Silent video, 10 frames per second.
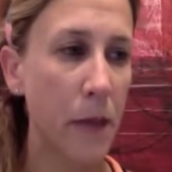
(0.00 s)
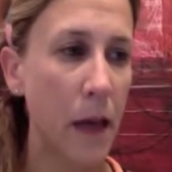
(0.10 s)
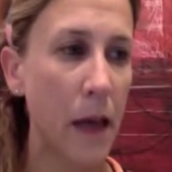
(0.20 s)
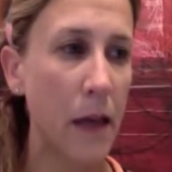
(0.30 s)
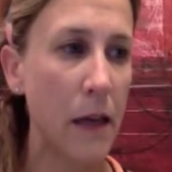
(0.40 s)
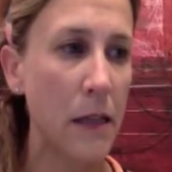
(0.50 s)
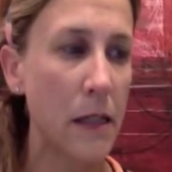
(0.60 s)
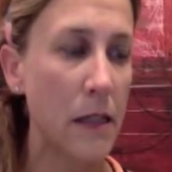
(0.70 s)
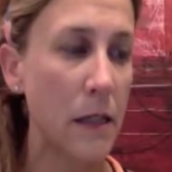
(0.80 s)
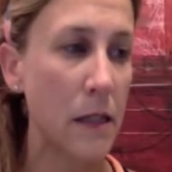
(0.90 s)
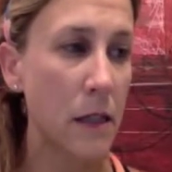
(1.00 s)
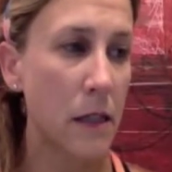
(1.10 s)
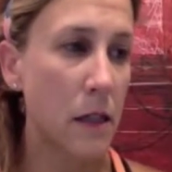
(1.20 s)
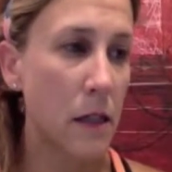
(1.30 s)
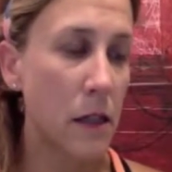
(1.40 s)
And
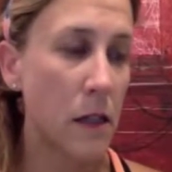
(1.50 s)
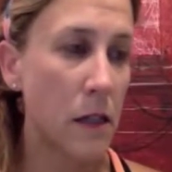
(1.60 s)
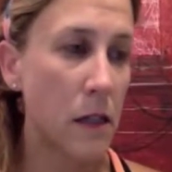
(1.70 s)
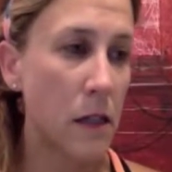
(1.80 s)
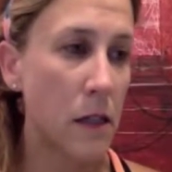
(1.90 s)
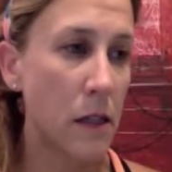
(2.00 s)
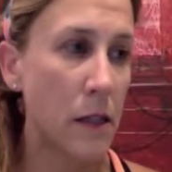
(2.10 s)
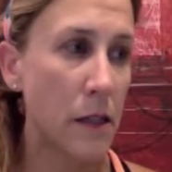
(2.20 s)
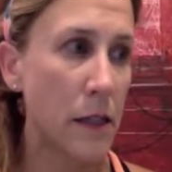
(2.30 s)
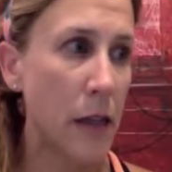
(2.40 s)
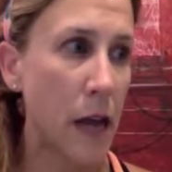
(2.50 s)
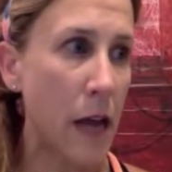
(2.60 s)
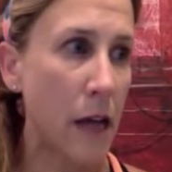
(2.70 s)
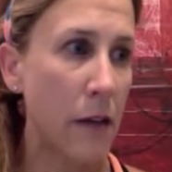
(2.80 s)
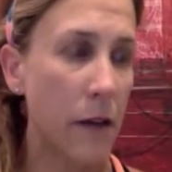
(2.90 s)
see,
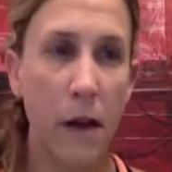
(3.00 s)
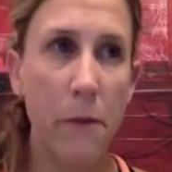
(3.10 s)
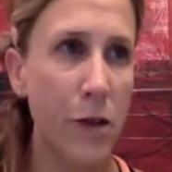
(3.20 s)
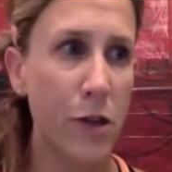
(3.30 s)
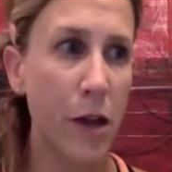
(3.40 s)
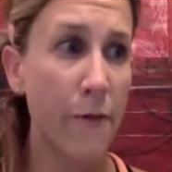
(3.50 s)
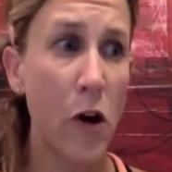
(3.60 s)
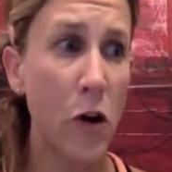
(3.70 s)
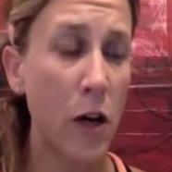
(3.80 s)
I mentioned I felt good.